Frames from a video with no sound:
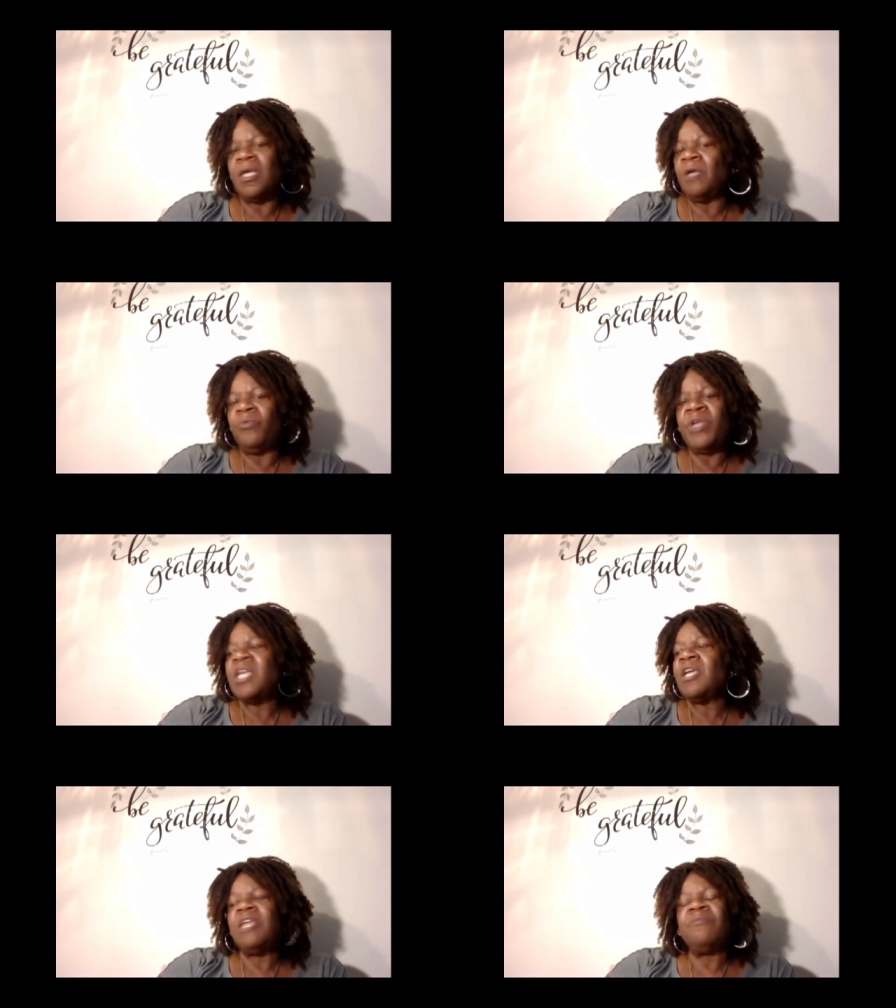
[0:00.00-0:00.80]
we
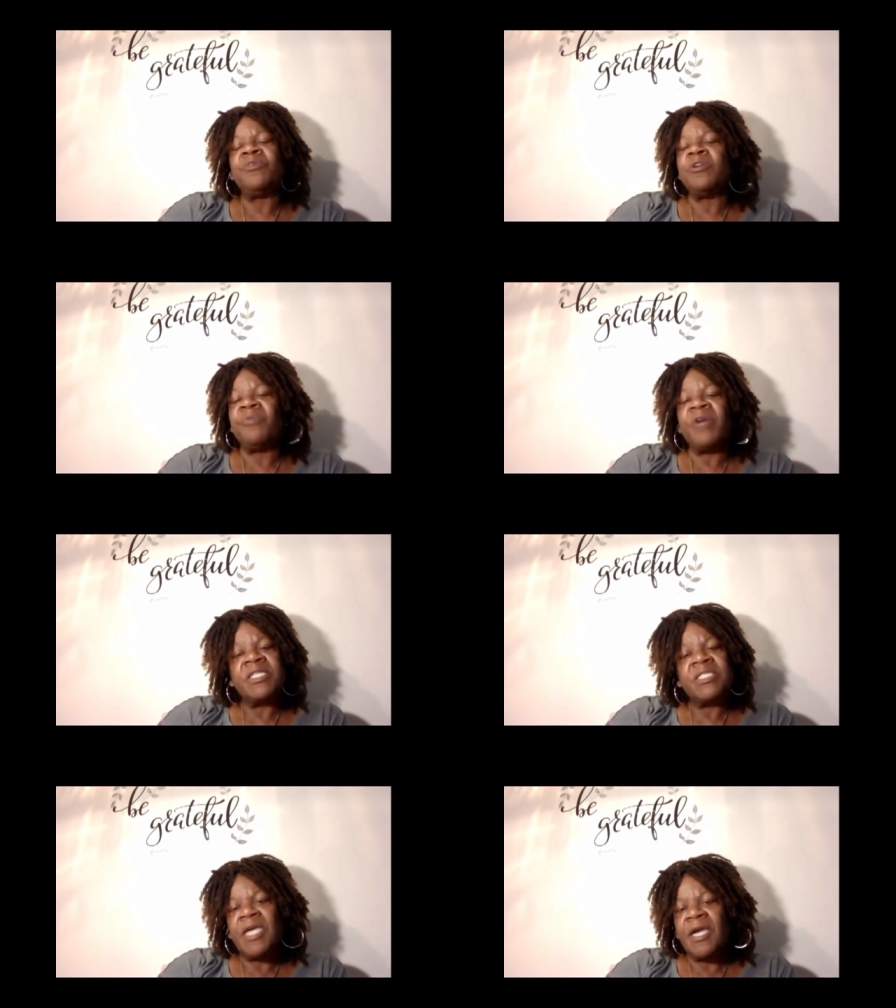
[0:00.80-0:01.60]
can't even put a
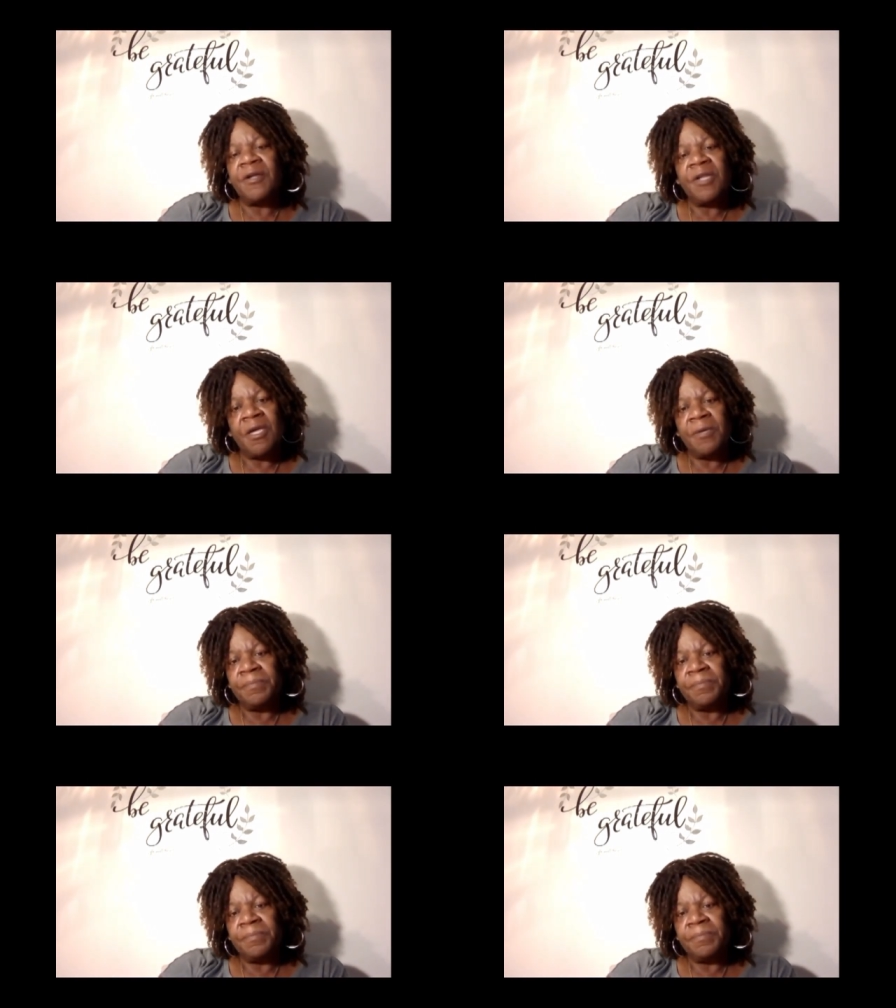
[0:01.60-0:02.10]
price tag on that.